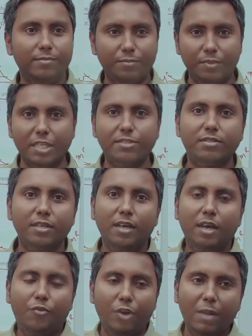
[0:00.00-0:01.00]
this
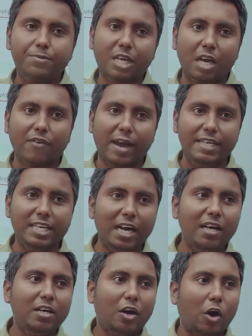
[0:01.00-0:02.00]
Phillips curve
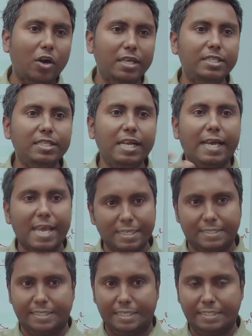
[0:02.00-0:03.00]
idea or is it
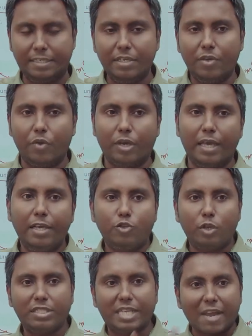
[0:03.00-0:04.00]
against it? Okay,
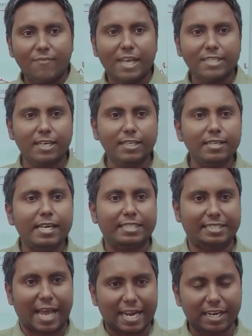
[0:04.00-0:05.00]
so stagflation is
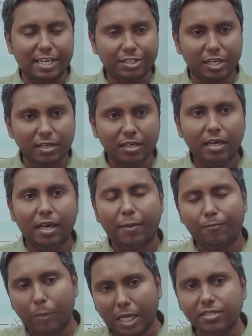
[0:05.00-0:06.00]
stagnation
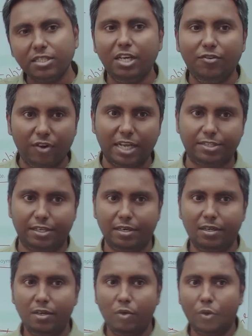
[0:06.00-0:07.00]
plus inflation.
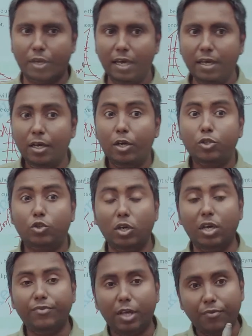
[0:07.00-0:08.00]
Okay, so
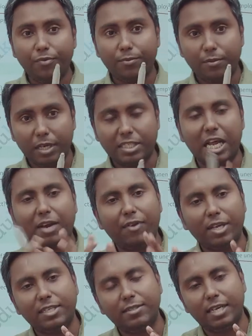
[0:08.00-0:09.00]
if if
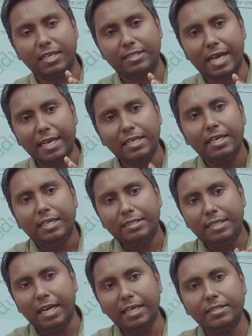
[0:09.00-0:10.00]
stagflation says that
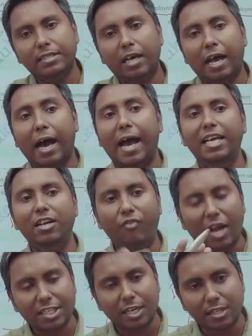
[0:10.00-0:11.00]
there is high
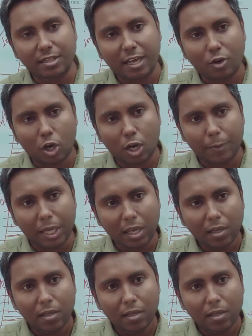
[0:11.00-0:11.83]
inflation in the economy,